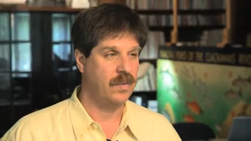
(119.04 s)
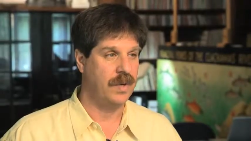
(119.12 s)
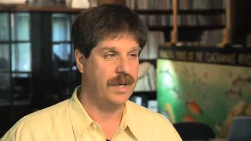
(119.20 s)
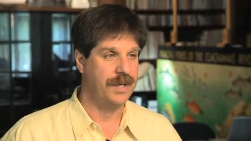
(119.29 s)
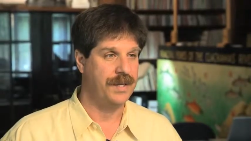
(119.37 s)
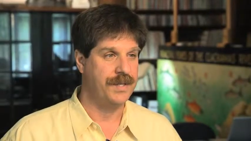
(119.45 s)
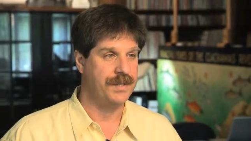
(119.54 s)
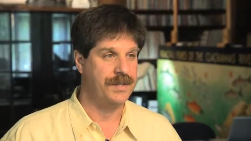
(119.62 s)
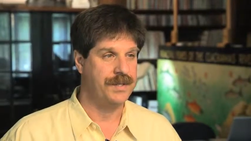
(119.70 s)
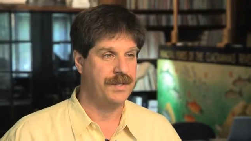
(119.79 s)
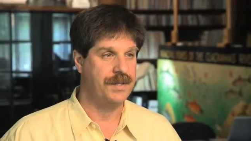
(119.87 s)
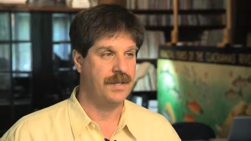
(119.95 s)

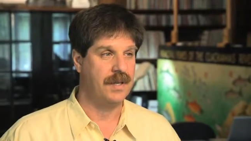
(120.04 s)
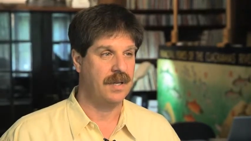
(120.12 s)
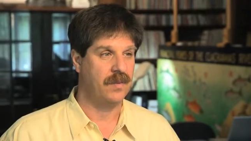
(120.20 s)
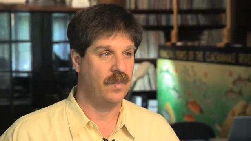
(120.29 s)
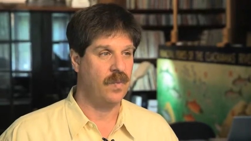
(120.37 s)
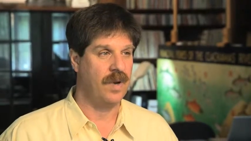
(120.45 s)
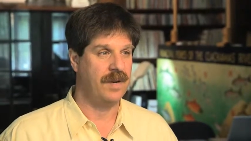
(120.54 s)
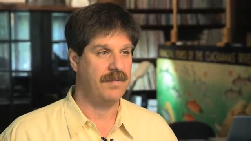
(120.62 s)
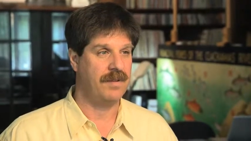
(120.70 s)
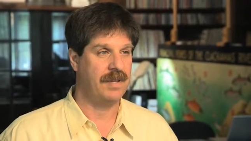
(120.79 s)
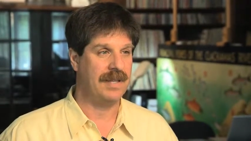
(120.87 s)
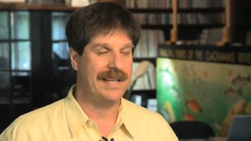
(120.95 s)
was one
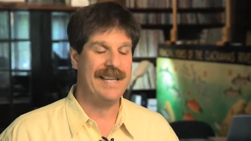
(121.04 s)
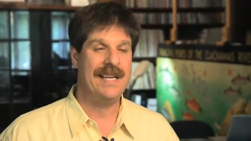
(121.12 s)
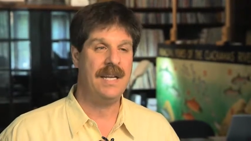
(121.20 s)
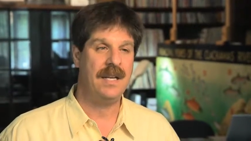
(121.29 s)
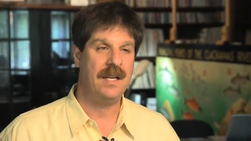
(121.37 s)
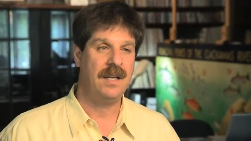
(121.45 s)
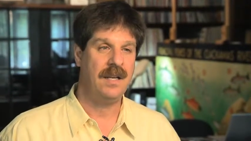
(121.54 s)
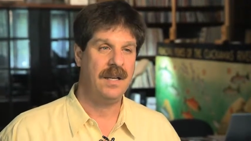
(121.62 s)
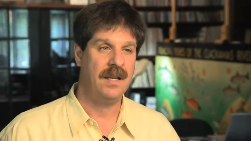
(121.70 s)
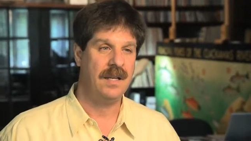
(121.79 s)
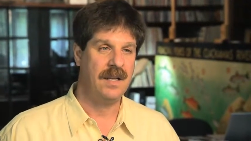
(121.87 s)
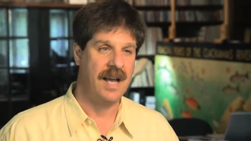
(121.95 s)
of the leading
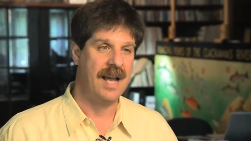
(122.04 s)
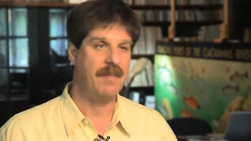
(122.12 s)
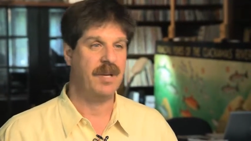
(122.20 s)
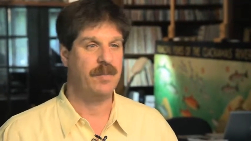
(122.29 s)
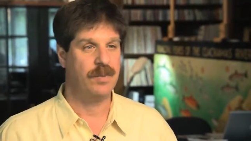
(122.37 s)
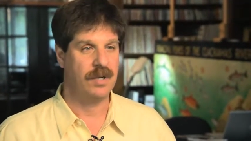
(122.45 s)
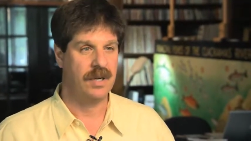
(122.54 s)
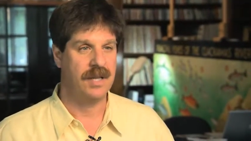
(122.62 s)
comic book